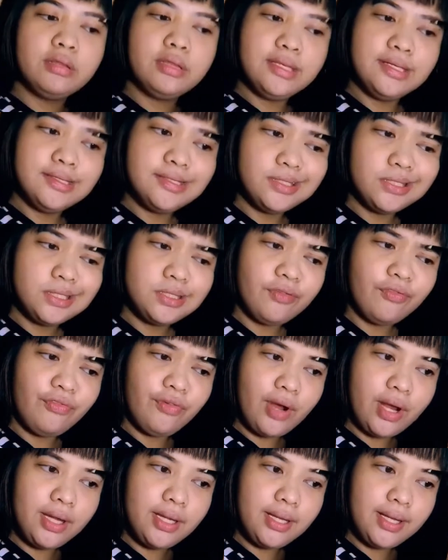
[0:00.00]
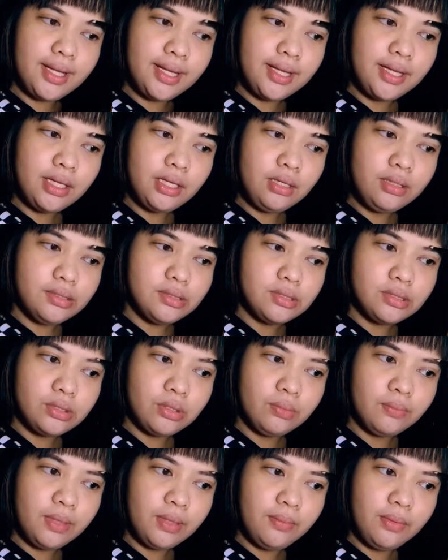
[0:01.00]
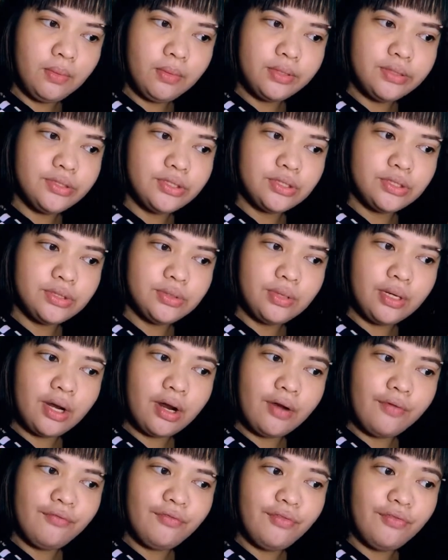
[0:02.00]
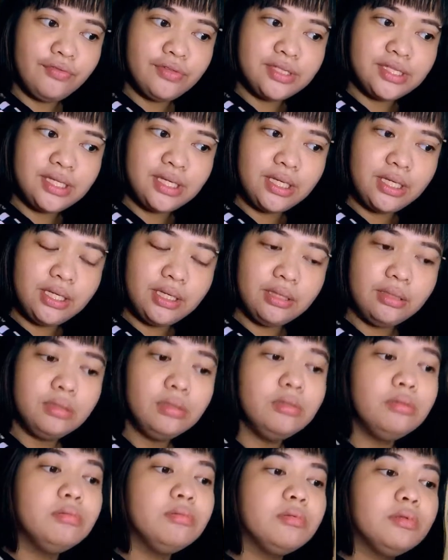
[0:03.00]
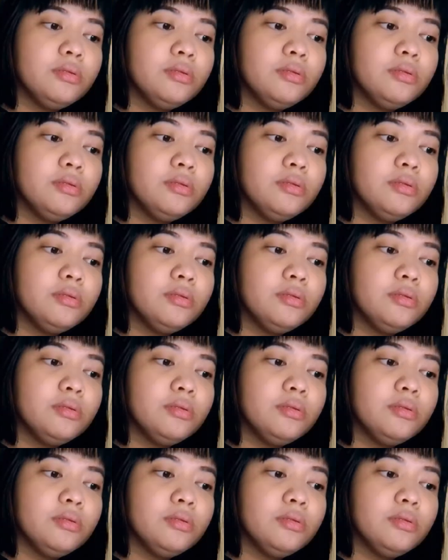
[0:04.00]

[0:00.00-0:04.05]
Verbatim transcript: this Friday so maybe we'll just do it on 15